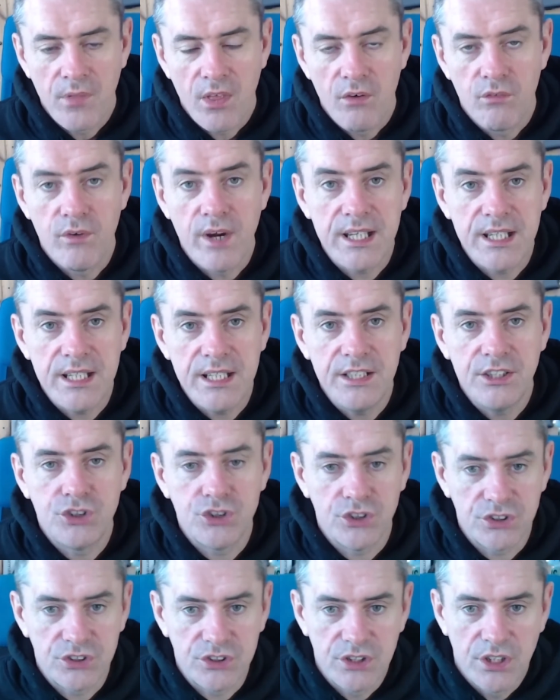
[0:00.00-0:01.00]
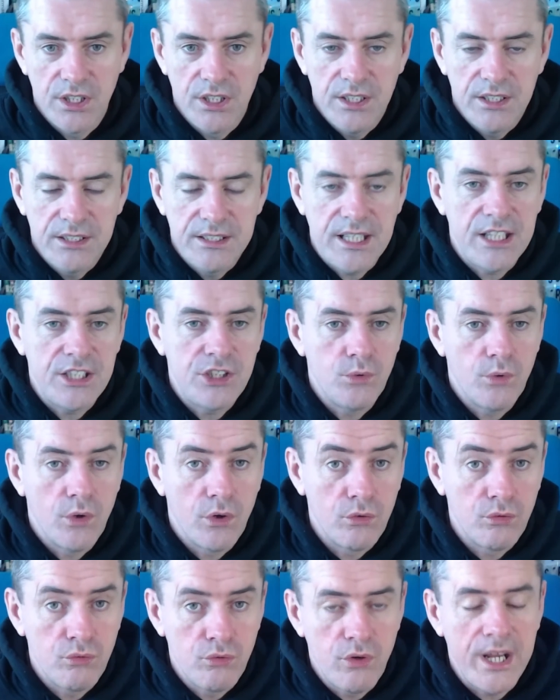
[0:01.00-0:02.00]
Ready, just they do a
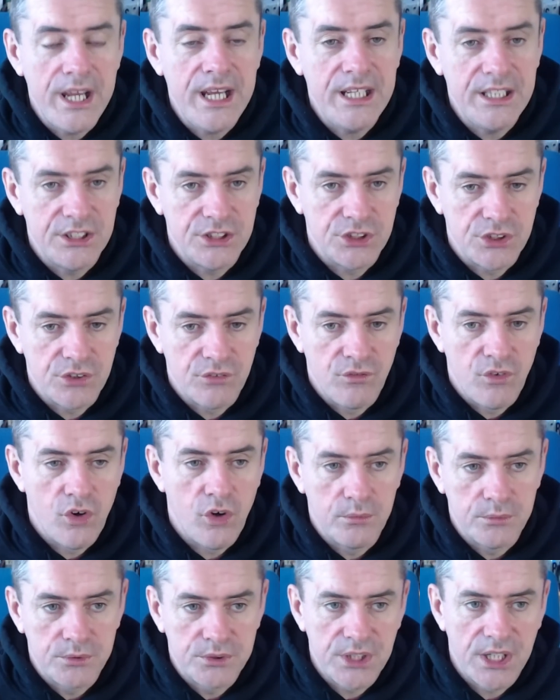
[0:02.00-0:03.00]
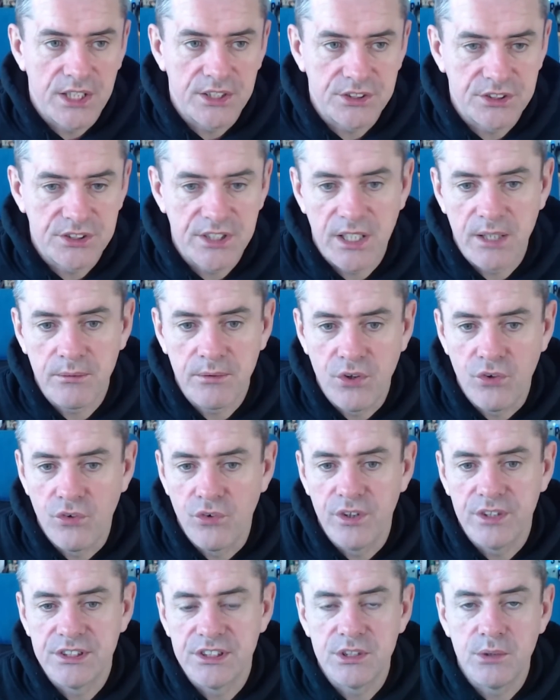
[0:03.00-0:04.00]
range of home chargers, and I'm
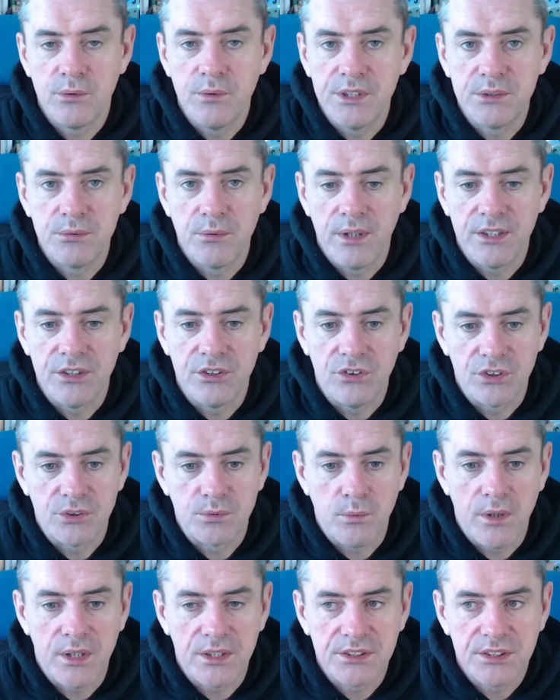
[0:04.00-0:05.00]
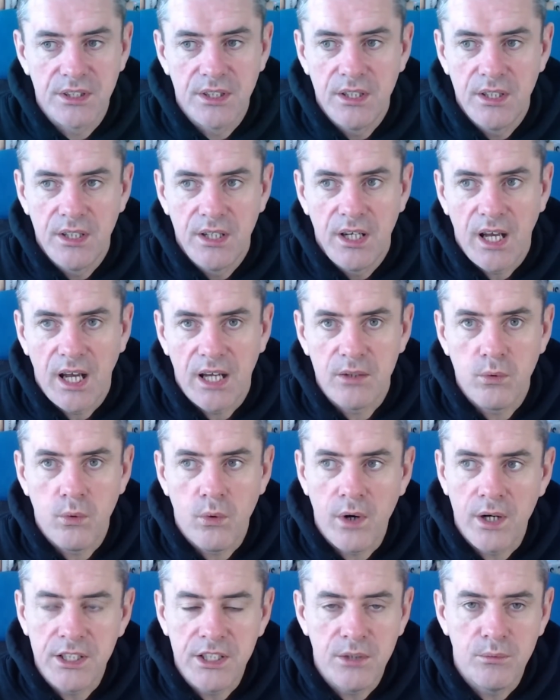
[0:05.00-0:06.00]
curious as to which one does what and
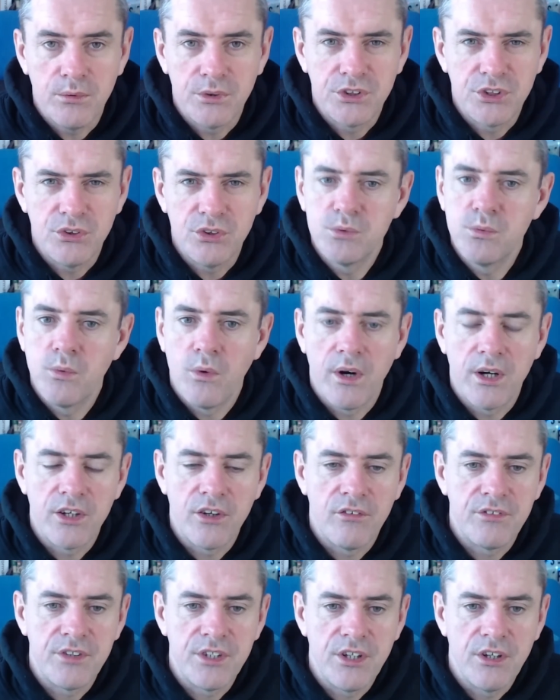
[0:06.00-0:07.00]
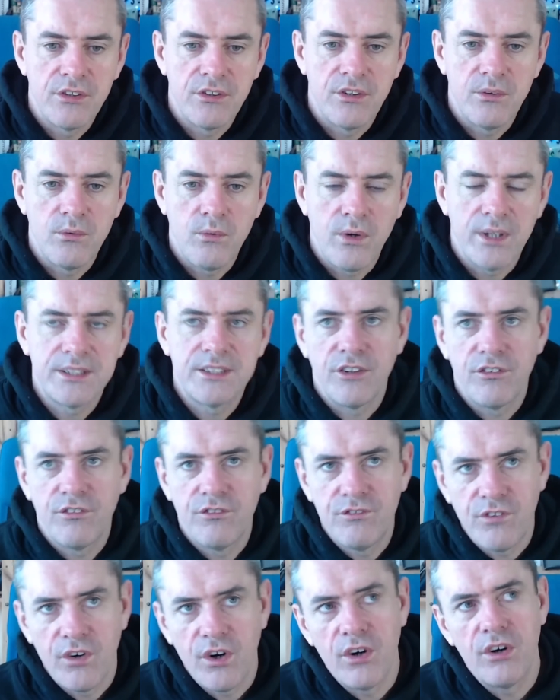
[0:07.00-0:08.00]
why you would choose one over the other and what they're
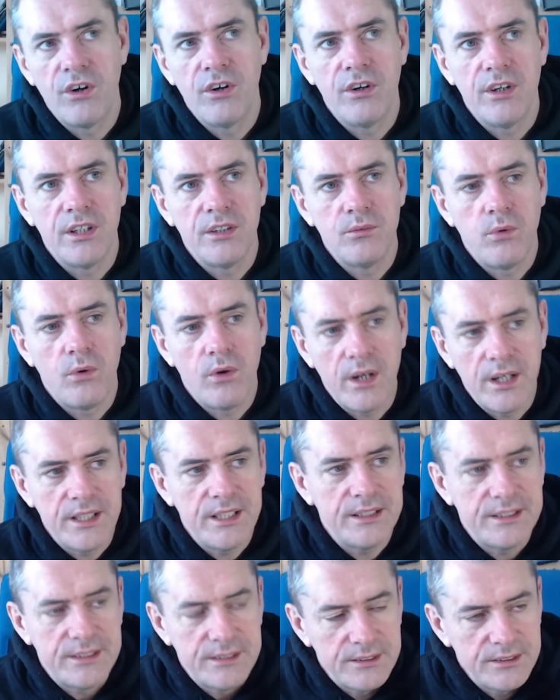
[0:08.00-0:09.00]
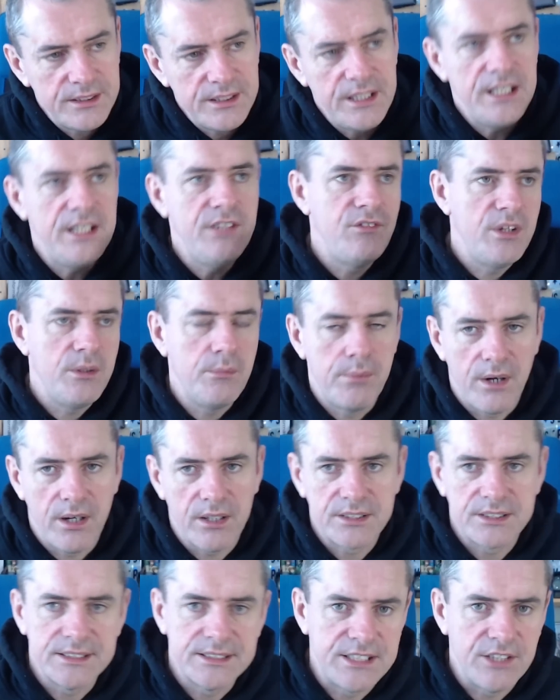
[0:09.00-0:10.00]
for and why EV
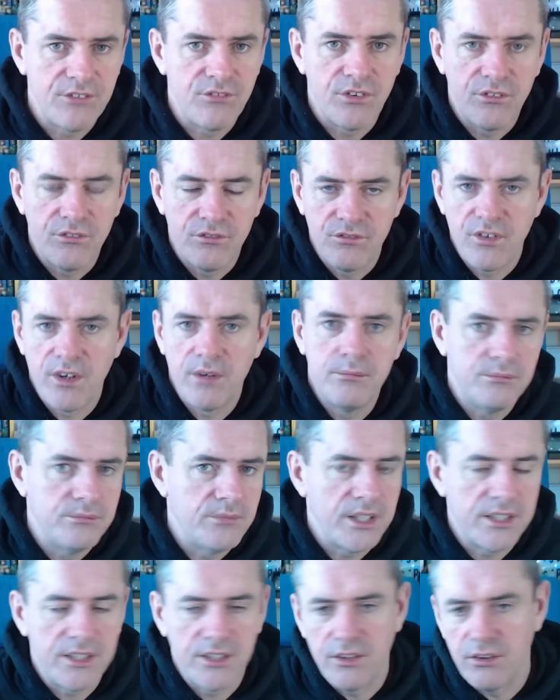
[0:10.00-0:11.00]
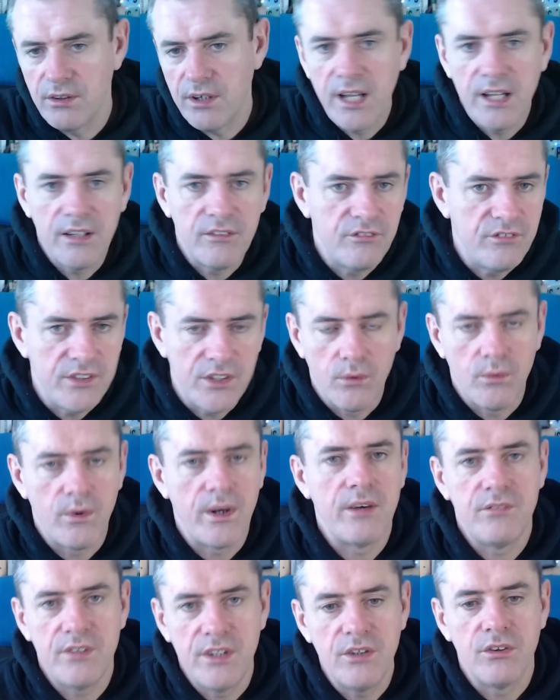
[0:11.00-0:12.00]
box is different from, I don't know, LV or
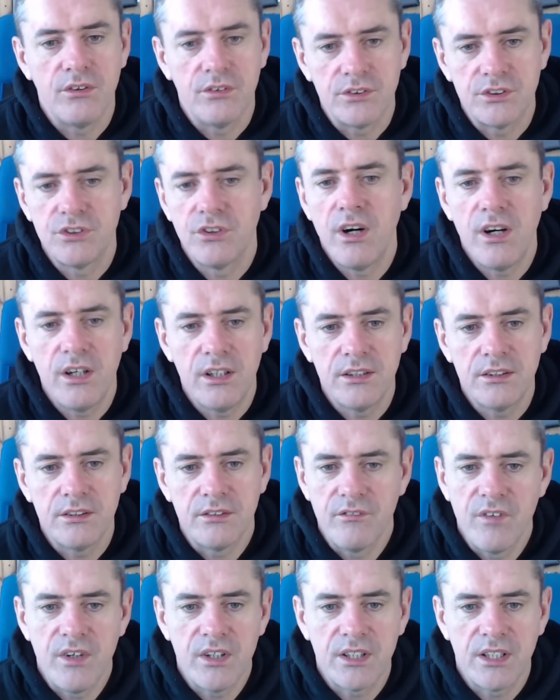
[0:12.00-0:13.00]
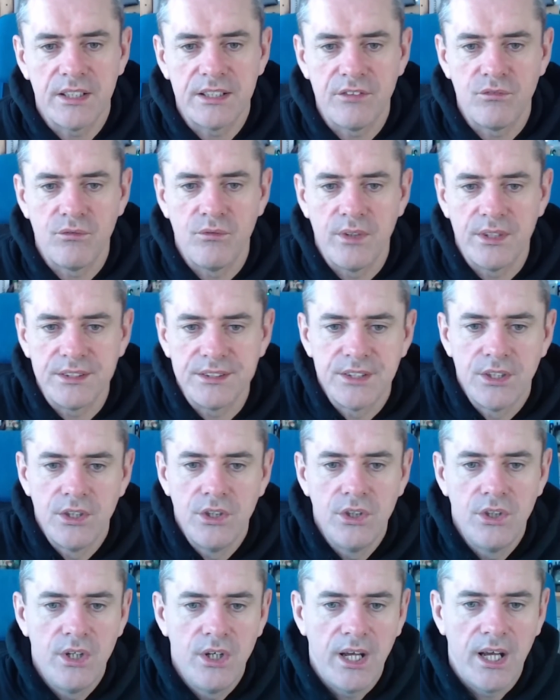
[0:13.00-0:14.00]
whatever. They've all got different ones.
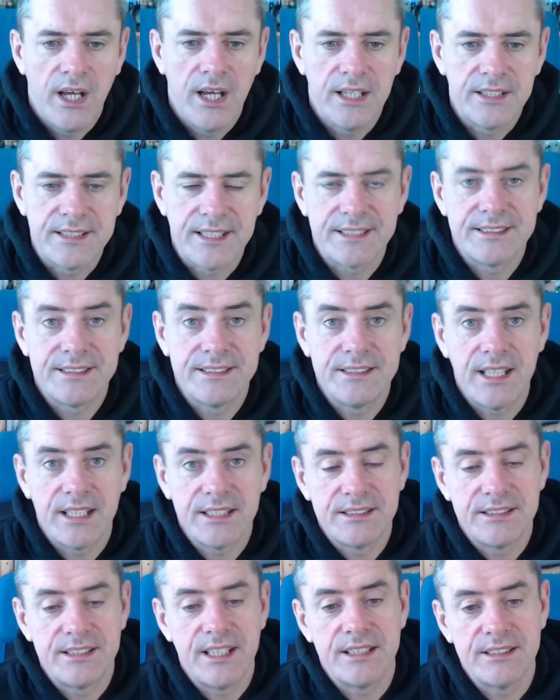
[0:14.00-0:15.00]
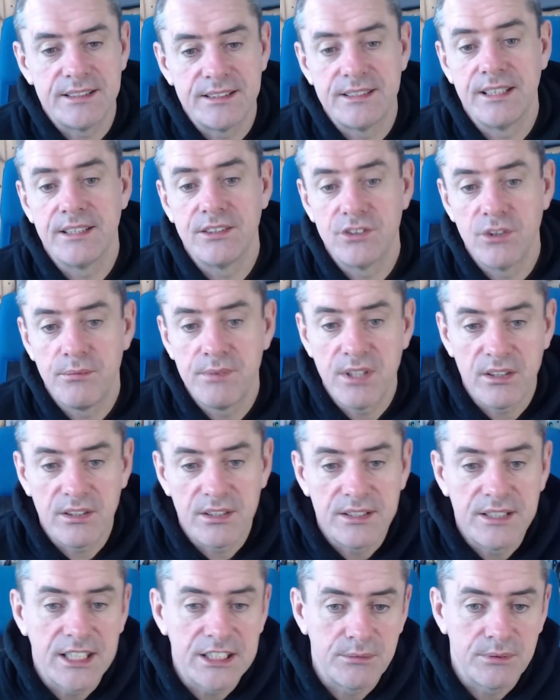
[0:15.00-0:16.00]
That's Des's thing. So I'll be
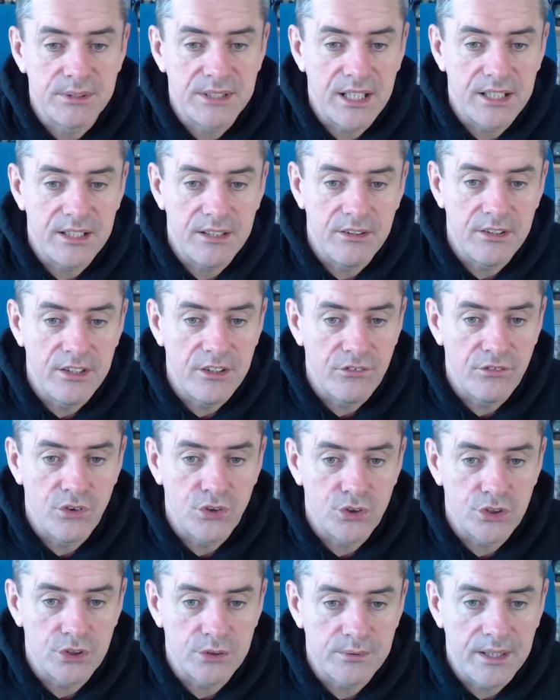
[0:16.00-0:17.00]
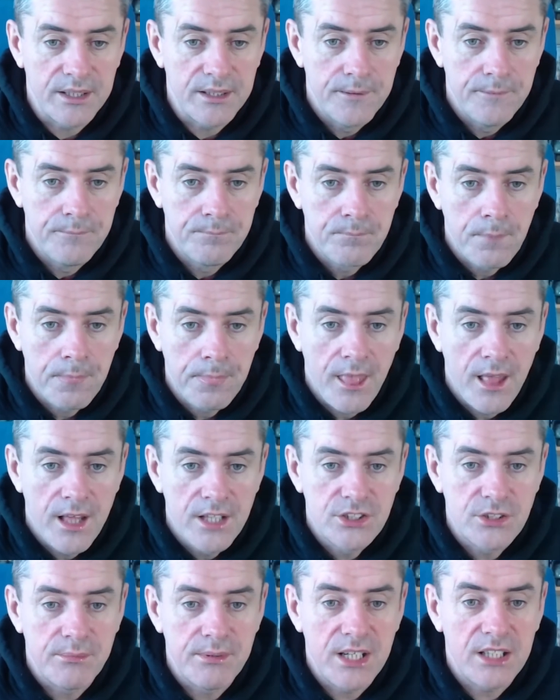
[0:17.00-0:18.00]
talking to Des about that in the near future as well.
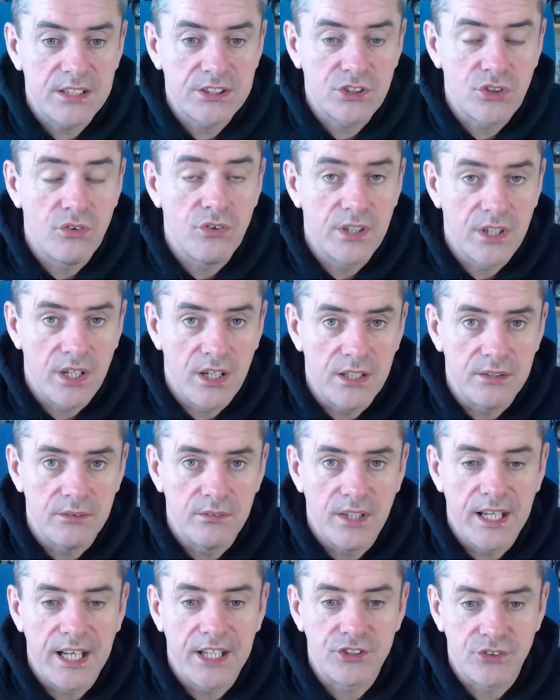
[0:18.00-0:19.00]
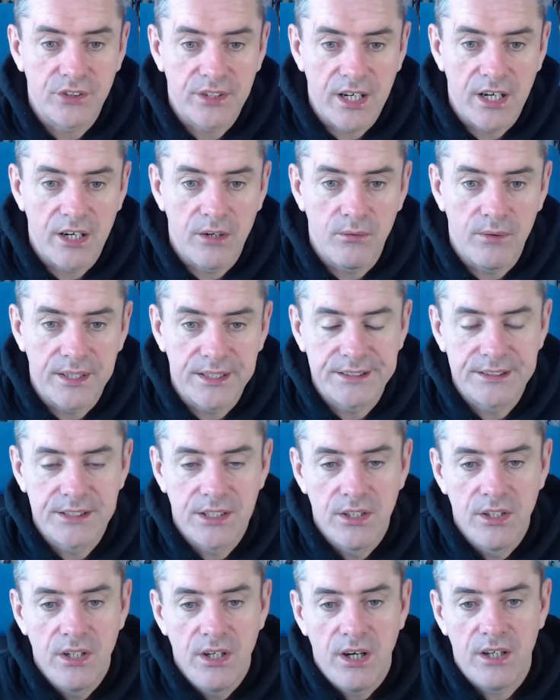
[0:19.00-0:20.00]
So there'll be lots going on electric car wise
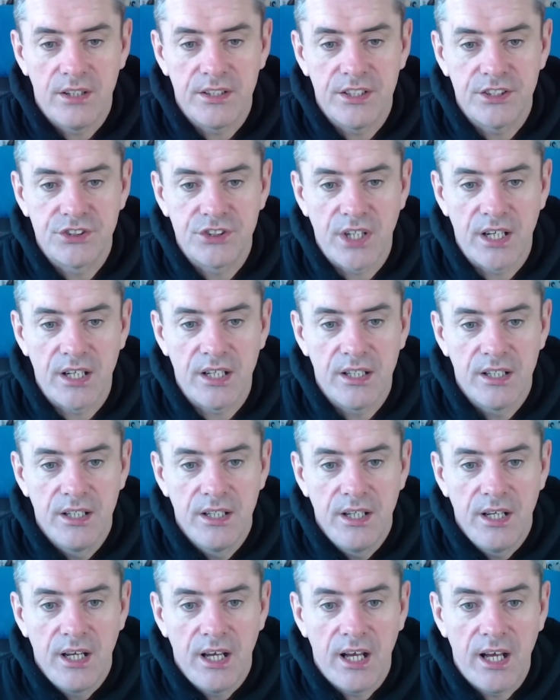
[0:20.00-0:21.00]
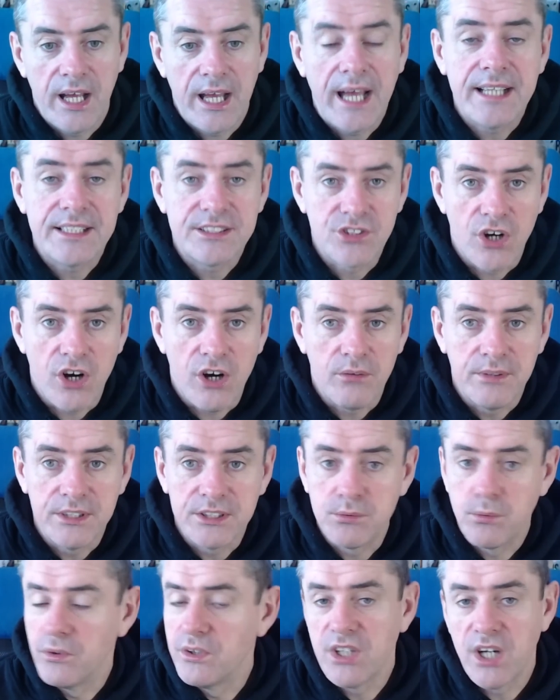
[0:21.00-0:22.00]
on this channel. As
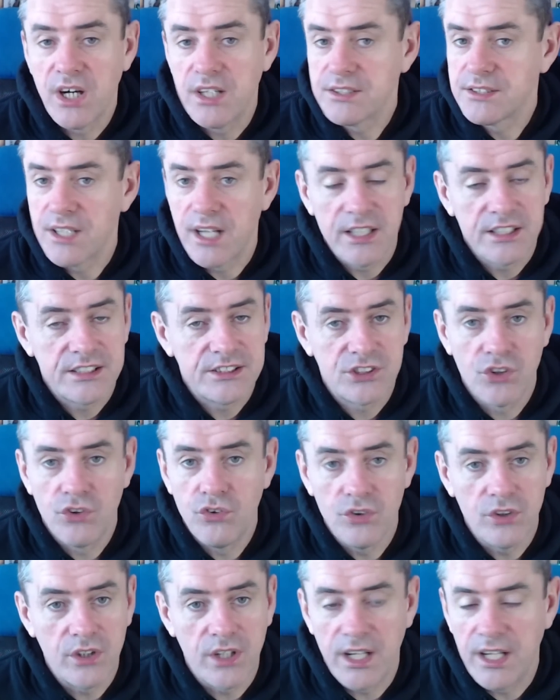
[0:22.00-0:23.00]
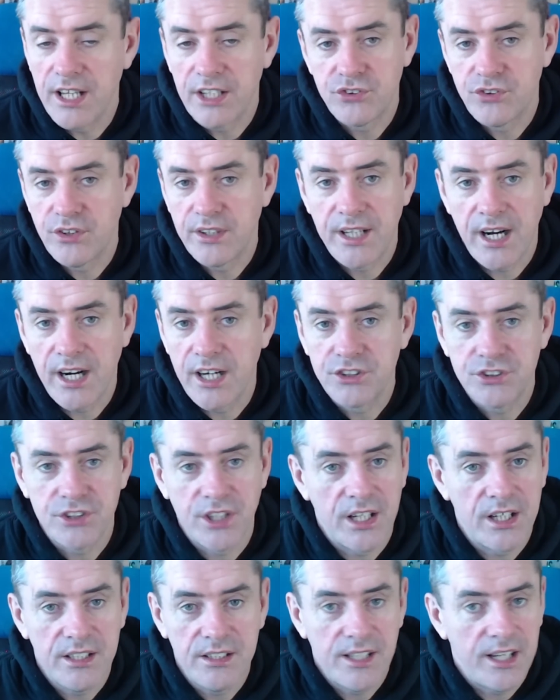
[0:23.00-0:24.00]
always, we're not a sole electric car
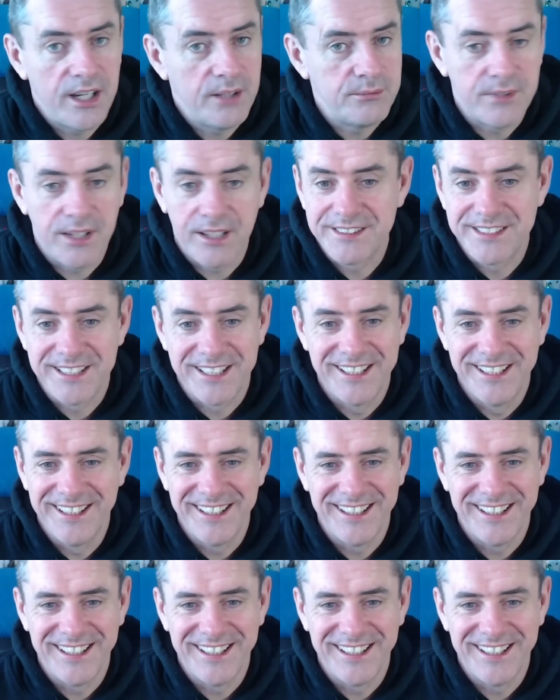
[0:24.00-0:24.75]
channel. I'm not